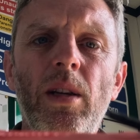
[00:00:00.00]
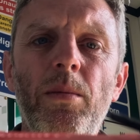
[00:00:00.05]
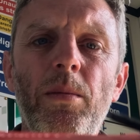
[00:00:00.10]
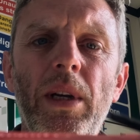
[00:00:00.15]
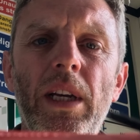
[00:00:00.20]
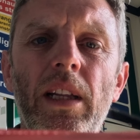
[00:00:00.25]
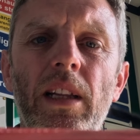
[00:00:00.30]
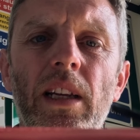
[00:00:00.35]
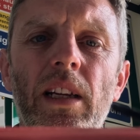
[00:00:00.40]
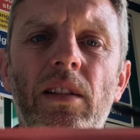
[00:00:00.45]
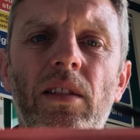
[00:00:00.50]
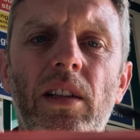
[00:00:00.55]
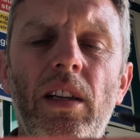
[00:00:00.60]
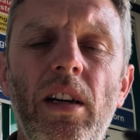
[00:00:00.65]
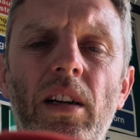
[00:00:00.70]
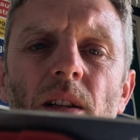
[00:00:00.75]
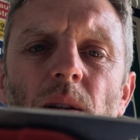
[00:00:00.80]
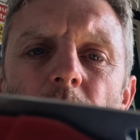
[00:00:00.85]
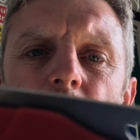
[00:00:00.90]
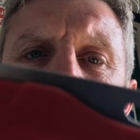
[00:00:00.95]
Bit there to
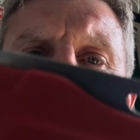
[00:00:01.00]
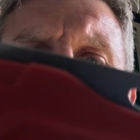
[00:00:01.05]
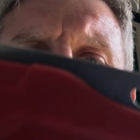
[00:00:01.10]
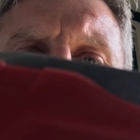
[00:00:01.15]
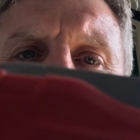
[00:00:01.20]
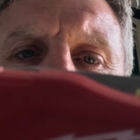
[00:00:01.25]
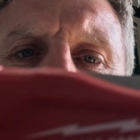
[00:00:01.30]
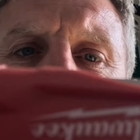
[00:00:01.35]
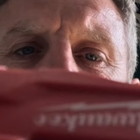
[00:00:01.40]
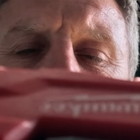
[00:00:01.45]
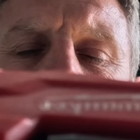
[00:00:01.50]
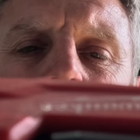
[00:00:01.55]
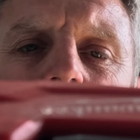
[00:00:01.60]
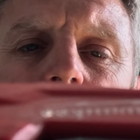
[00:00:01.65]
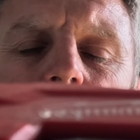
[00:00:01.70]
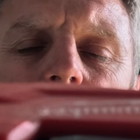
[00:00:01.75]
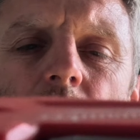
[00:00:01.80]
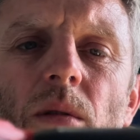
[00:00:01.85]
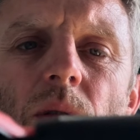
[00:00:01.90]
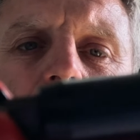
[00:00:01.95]
go in your belt
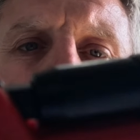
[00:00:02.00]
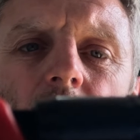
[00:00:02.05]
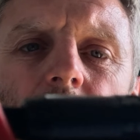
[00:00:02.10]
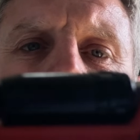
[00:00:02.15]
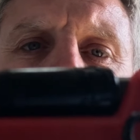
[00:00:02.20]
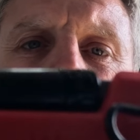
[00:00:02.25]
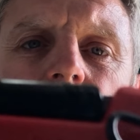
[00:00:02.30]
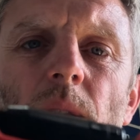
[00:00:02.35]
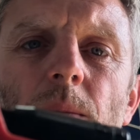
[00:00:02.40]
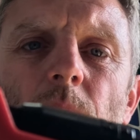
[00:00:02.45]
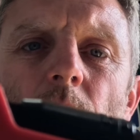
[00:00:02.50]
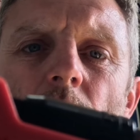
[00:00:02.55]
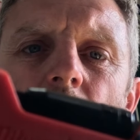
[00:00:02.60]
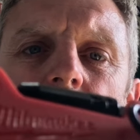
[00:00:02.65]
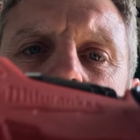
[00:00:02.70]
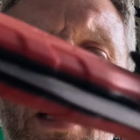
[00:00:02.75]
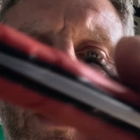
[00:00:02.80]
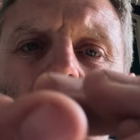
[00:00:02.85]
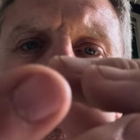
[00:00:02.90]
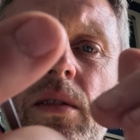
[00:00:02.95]
or in your
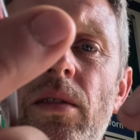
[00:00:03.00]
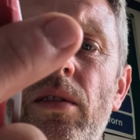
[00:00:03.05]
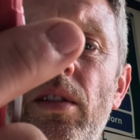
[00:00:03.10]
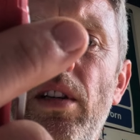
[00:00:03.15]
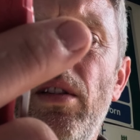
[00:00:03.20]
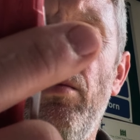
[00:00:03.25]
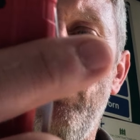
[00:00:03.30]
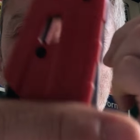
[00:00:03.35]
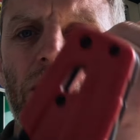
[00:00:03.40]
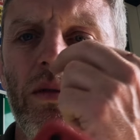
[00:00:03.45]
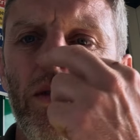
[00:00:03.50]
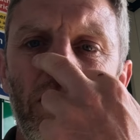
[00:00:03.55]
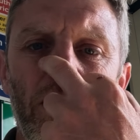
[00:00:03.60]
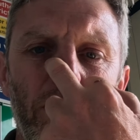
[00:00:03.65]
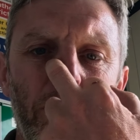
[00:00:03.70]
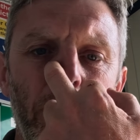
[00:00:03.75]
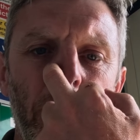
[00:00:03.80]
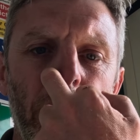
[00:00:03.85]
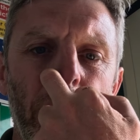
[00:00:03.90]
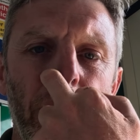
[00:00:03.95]
pocket, so that's a real nice
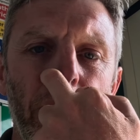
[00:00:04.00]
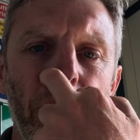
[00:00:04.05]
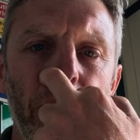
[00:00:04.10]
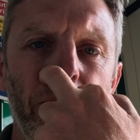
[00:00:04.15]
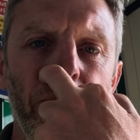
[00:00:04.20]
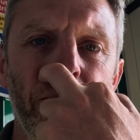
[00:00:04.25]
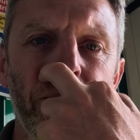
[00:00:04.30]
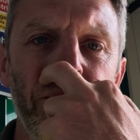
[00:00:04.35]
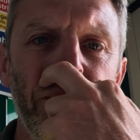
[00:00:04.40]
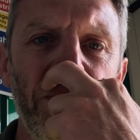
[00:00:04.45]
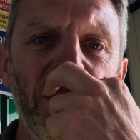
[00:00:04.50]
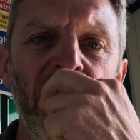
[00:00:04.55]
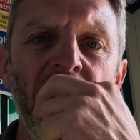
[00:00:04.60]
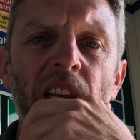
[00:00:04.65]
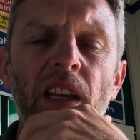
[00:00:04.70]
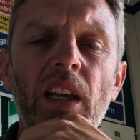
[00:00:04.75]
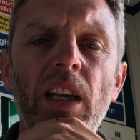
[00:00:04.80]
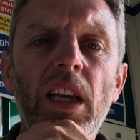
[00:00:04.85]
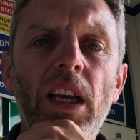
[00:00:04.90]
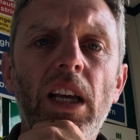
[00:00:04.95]
bit of kit.
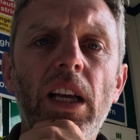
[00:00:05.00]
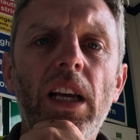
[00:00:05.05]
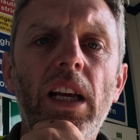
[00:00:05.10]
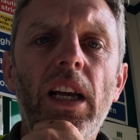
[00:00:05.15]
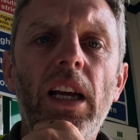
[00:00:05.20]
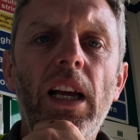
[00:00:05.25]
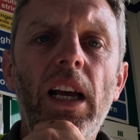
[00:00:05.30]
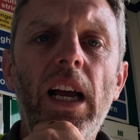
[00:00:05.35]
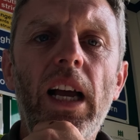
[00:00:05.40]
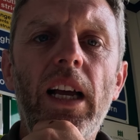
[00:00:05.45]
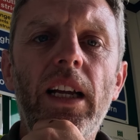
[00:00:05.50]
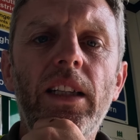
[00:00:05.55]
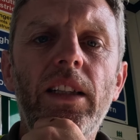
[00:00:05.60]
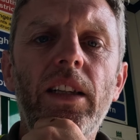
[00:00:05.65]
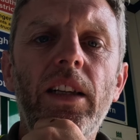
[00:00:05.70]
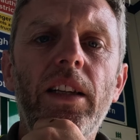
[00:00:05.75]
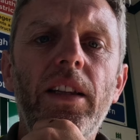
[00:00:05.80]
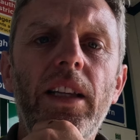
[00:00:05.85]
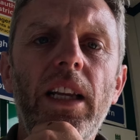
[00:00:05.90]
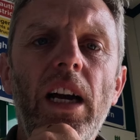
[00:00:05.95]

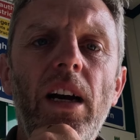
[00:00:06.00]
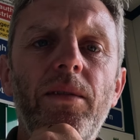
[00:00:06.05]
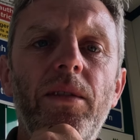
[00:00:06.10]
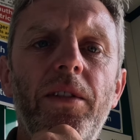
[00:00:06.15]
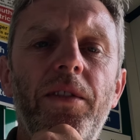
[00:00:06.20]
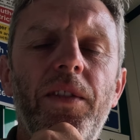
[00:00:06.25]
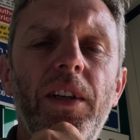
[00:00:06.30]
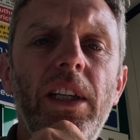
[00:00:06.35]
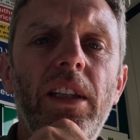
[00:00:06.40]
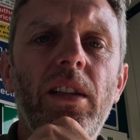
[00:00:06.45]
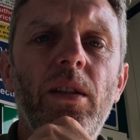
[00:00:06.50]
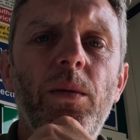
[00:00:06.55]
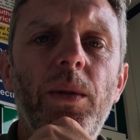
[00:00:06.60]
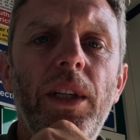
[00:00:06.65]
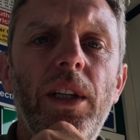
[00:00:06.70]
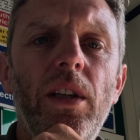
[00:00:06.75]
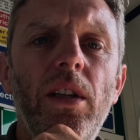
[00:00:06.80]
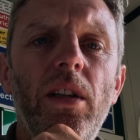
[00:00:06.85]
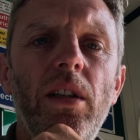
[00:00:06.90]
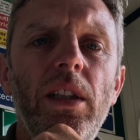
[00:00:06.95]
And the other thing that we
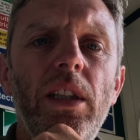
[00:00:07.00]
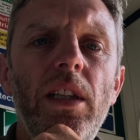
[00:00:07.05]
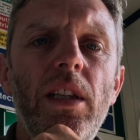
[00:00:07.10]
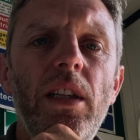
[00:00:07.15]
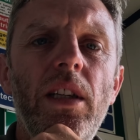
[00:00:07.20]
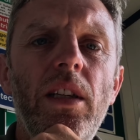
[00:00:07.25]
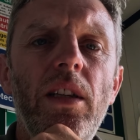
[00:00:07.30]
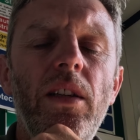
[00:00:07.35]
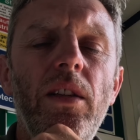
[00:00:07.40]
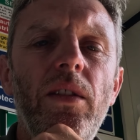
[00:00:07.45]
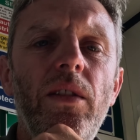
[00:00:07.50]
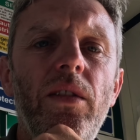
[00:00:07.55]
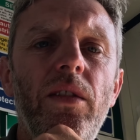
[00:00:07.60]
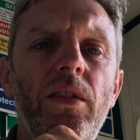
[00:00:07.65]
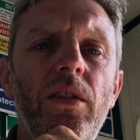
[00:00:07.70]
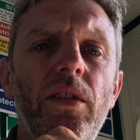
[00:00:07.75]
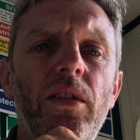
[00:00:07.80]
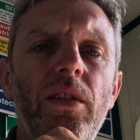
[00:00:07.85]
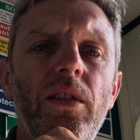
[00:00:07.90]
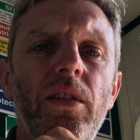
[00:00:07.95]
got
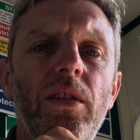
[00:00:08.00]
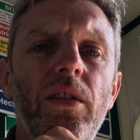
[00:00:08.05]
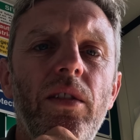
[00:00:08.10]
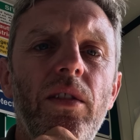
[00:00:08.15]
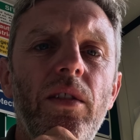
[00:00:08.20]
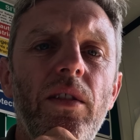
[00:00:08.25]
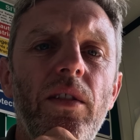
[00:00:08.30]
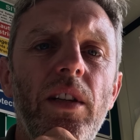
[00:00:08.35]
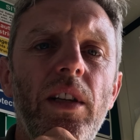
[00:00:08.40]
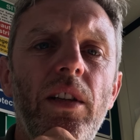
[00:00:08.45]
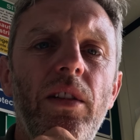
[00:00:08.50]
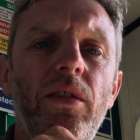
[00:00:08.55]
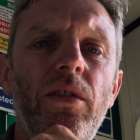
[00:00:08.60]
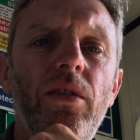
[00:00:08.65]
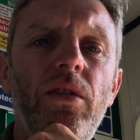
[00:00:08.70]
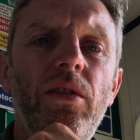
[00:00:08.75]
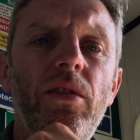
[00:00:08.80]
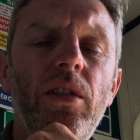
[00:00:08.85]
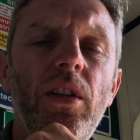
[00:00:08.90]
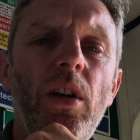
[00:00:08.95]
is
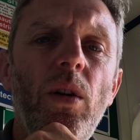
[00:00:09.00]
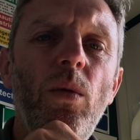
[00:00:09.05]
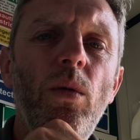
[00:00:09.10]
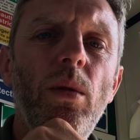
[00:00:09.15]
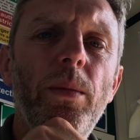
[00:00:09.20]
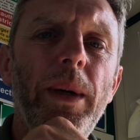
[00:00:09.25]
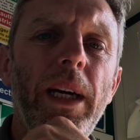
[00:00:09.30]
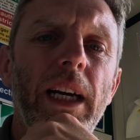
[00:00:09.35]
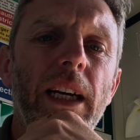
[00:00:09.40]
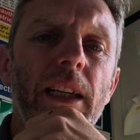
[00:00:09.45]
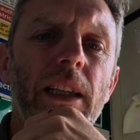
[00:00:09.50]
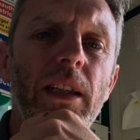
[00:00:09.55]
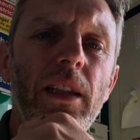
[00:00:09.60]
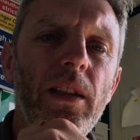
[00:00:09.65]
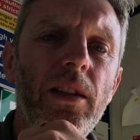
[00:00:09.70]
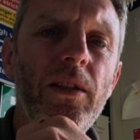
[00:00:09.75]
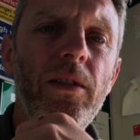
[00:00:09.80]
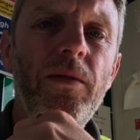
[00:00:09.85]
this cooler bag,